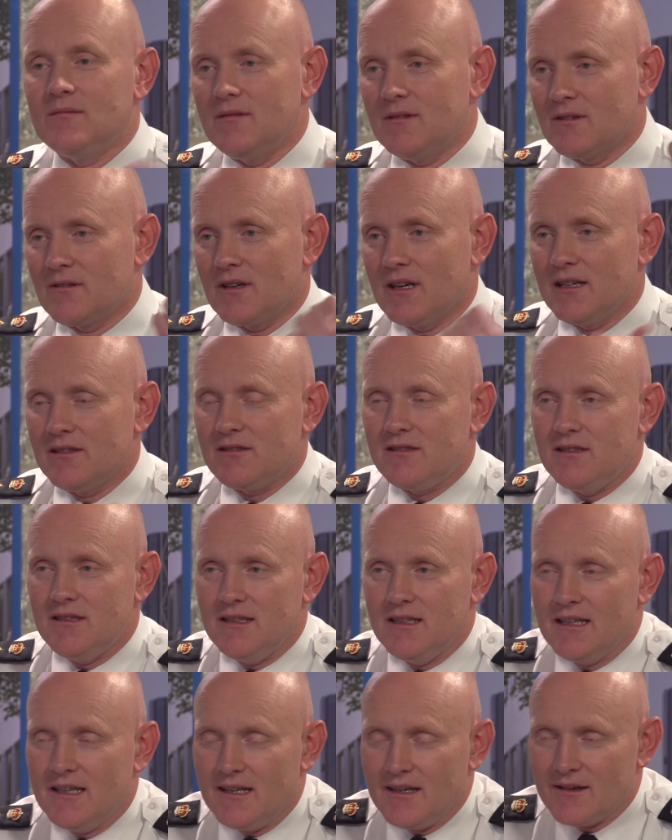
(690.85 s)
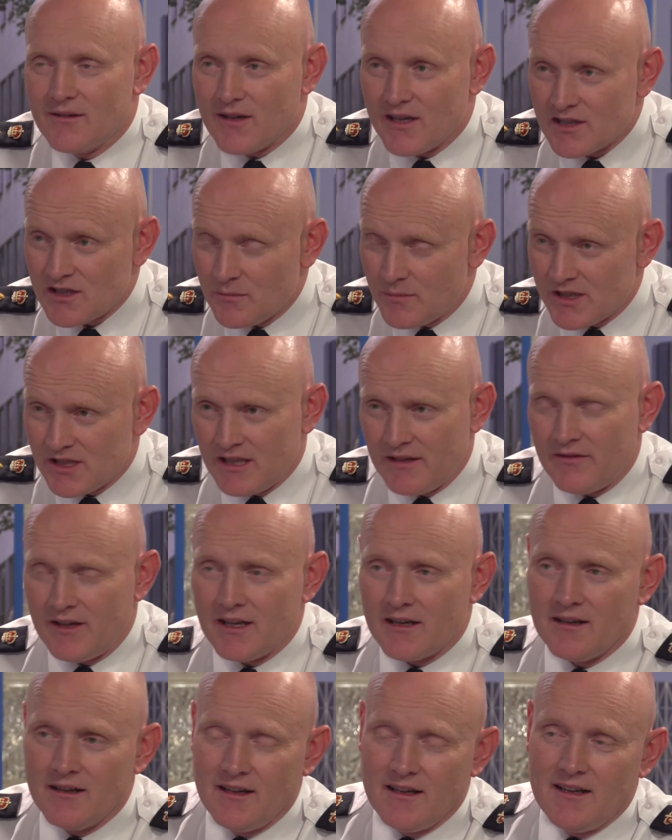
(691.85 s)
across the
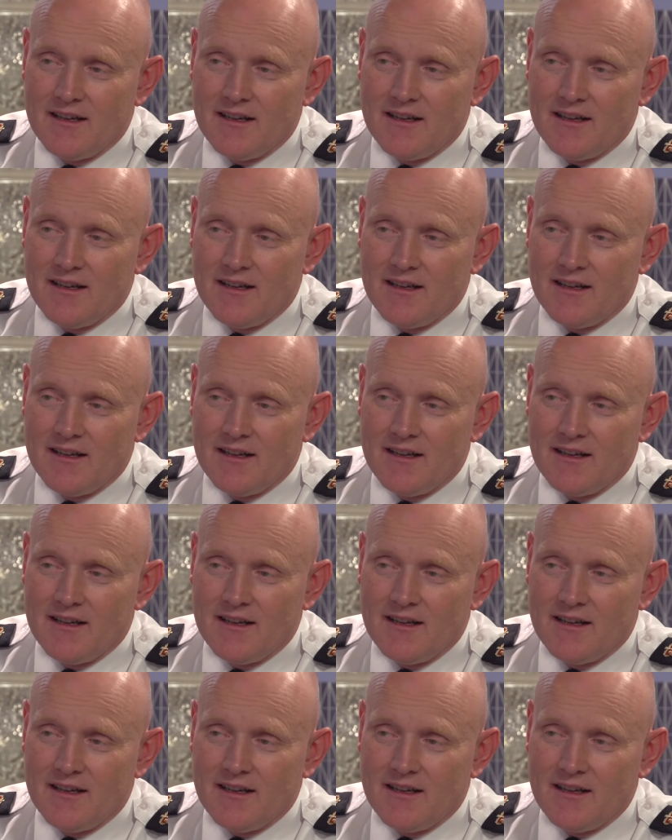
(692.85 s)
Pacific,